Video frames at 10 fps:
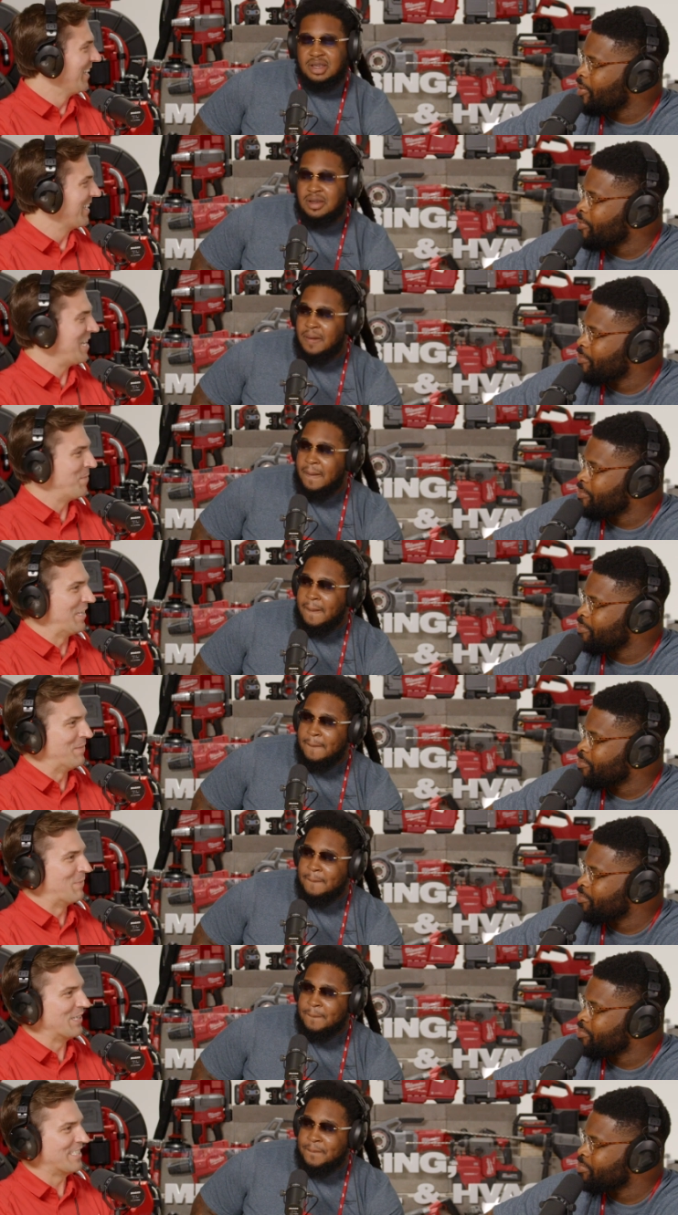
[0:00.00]
Speaker 1: so, yeah. came in
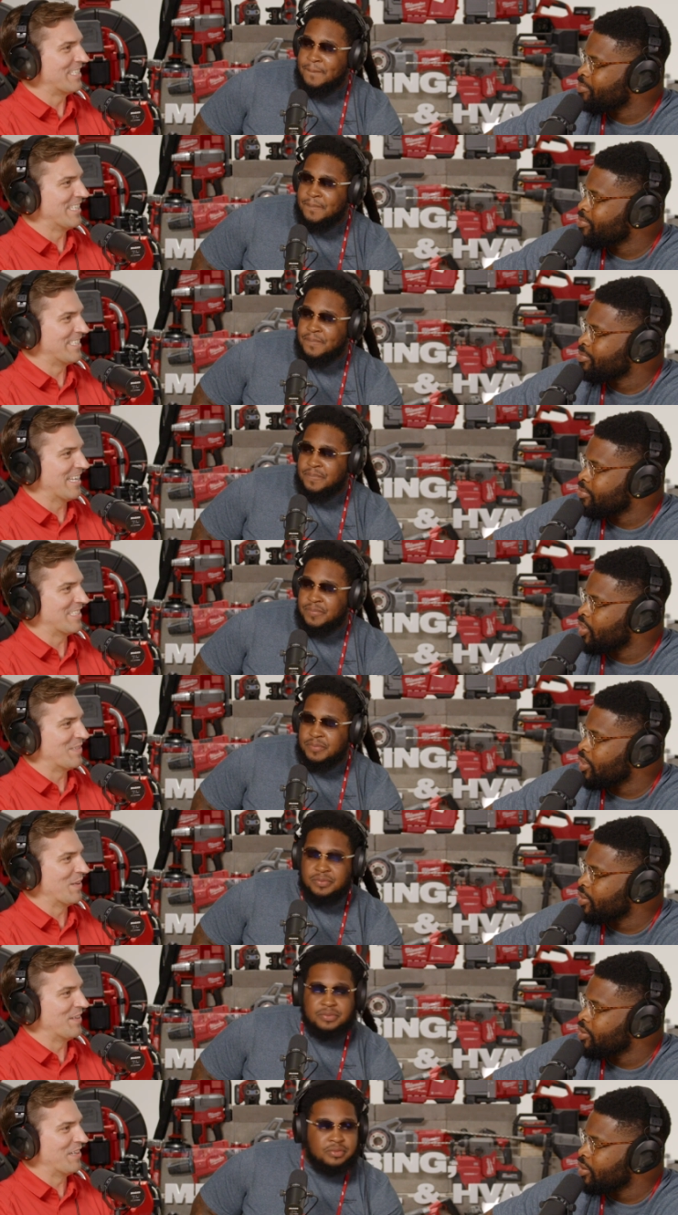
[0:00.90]
and put it to the test
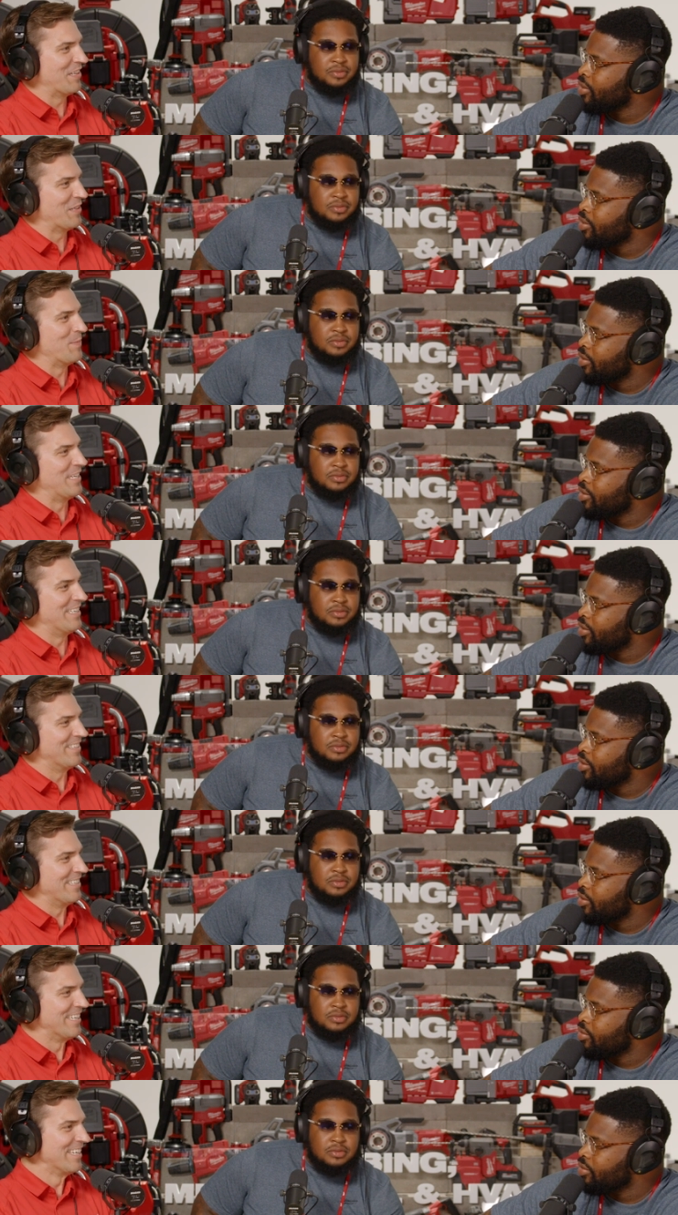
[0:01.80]
yeah. uh, uh,
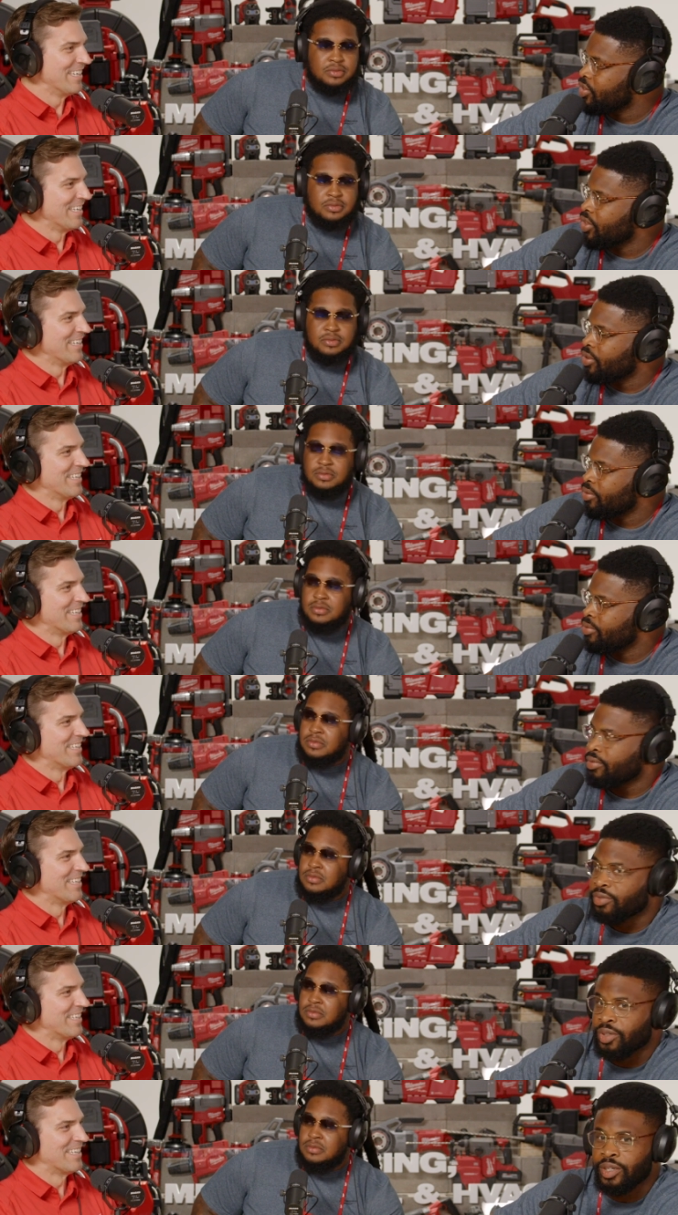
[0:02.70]
immediately.
Speaker 2: So
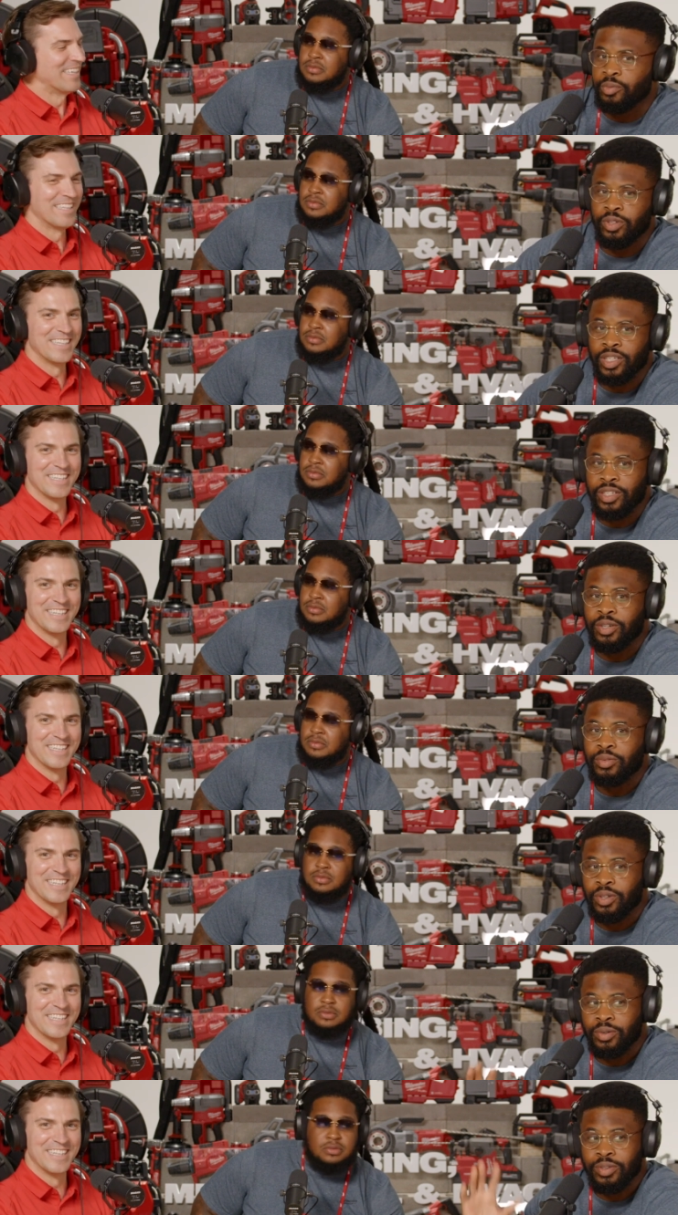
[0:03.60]
for anyone that
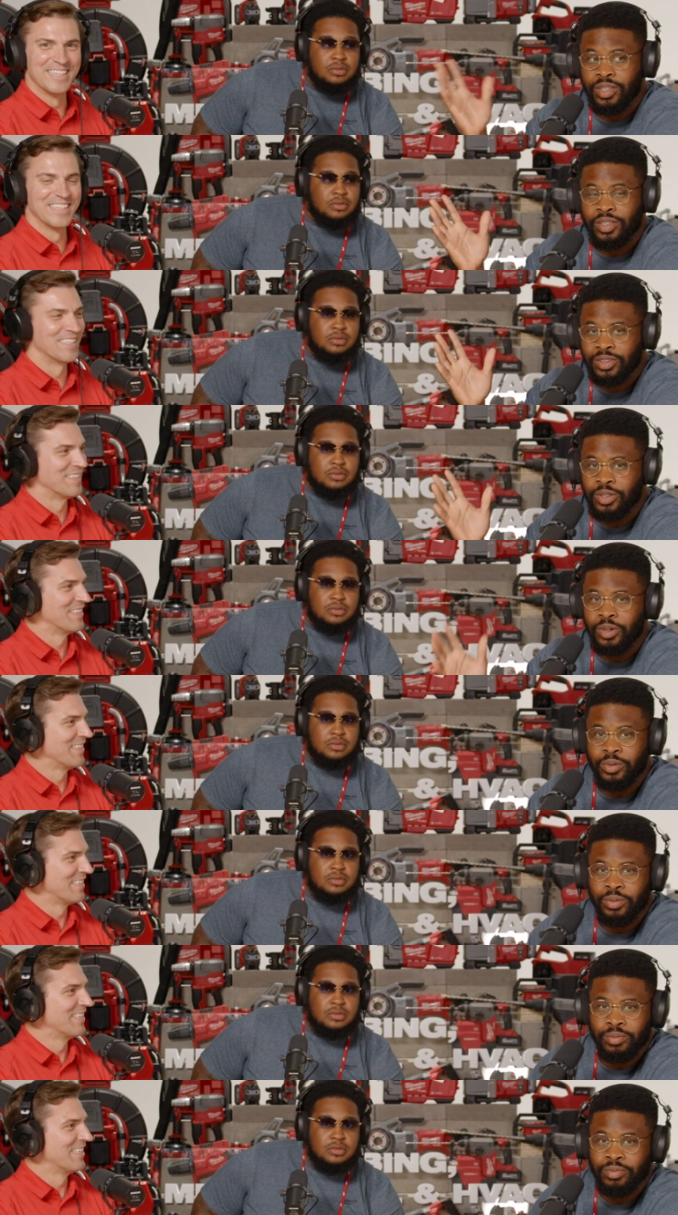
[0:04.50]
don't know, it does
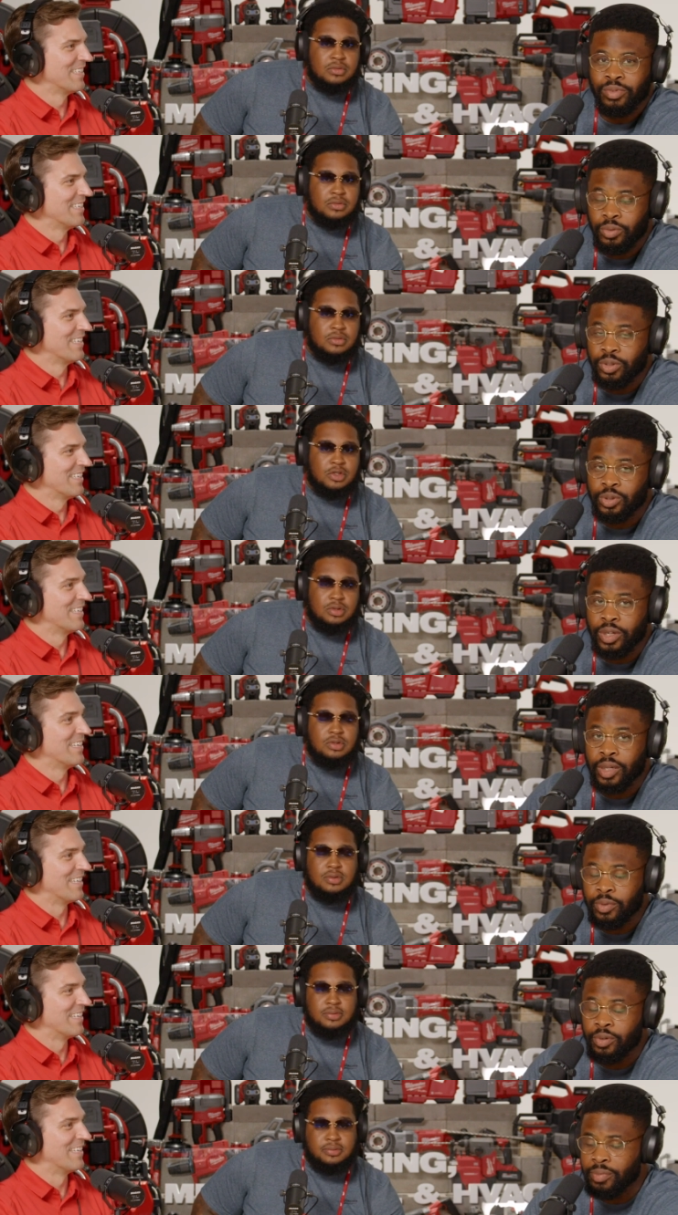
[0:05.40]
go through the
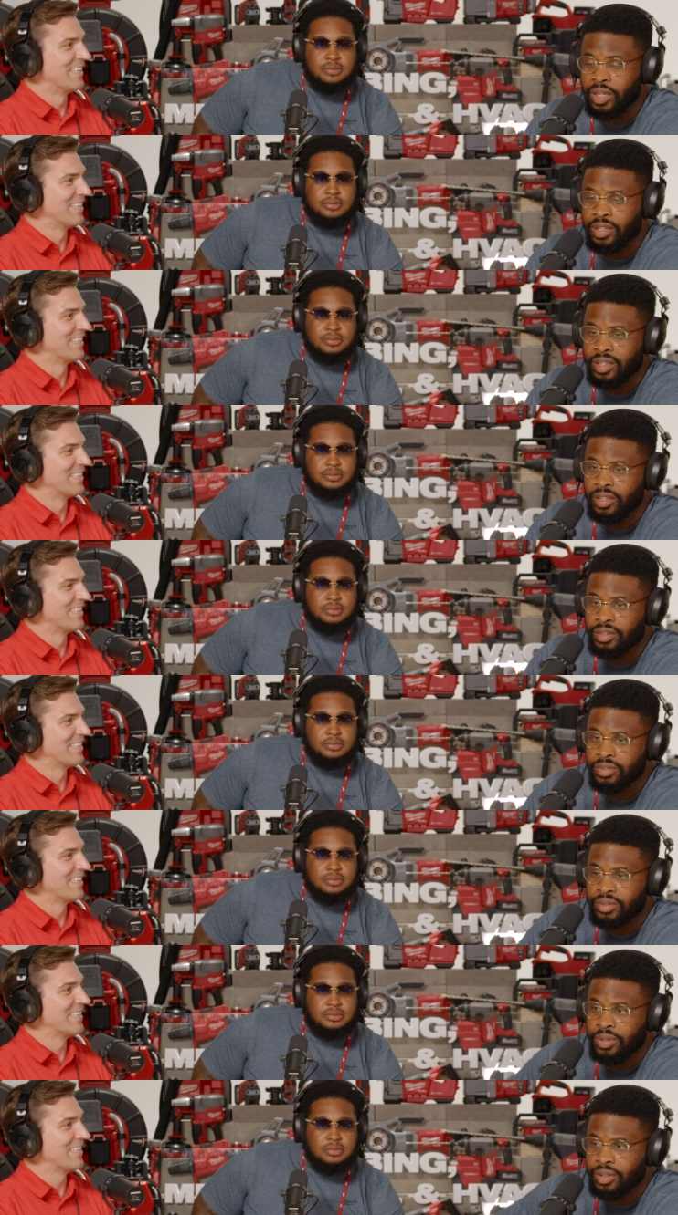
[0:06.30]
trap. It will make it down the
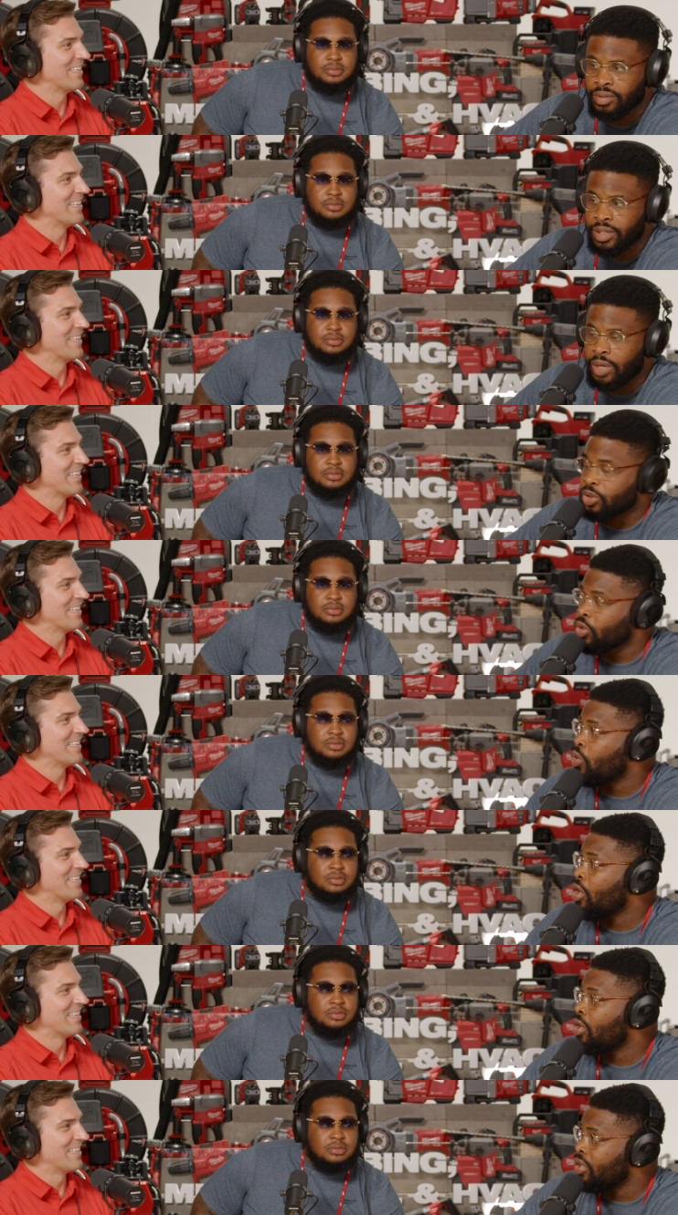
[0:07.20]
toilet, and that was a
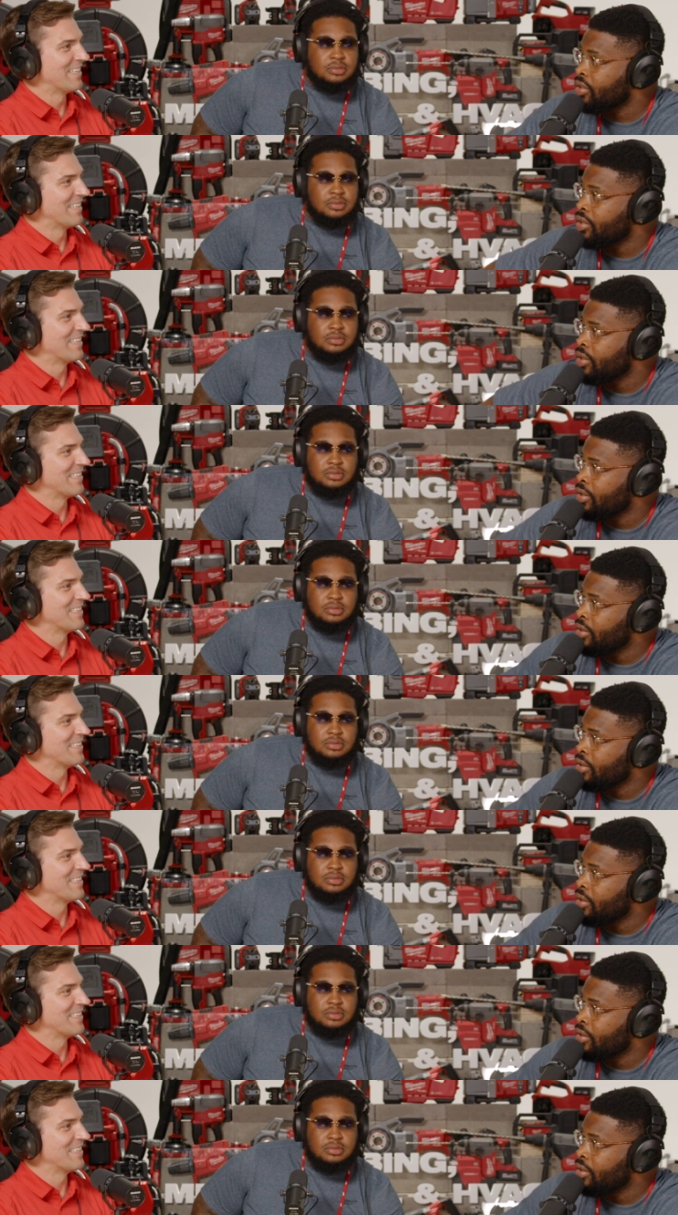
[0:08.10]
wall hung,